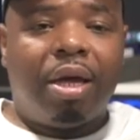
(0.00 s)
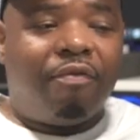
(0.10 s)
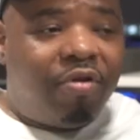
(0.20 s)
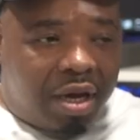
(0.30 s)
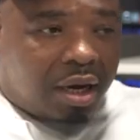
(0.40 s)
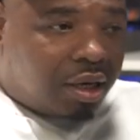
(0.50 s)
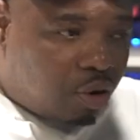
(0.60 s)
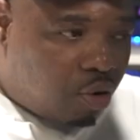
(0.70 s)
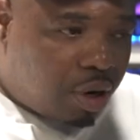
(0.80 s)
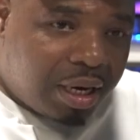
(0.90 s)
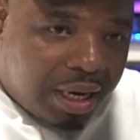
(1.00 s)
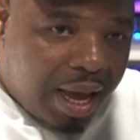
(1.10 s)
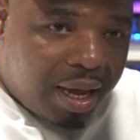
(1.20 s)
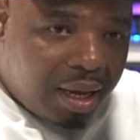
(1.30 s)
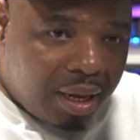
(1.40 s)
if he couldn't do it
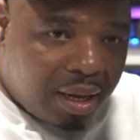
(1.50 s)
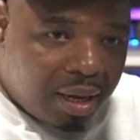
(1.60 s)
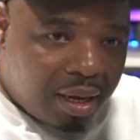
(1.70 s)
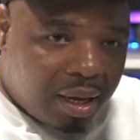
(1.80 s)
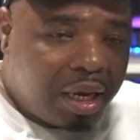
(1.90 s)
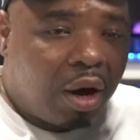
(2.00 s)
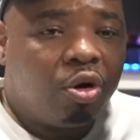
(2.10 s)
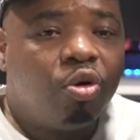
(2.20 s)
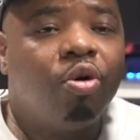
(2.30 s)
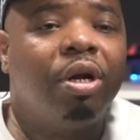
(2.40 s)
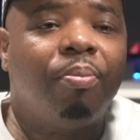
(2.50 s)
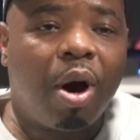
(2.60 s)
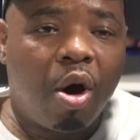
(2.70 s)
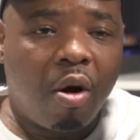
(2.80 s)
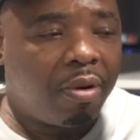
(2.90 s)
today, he gonna do it tomorrow.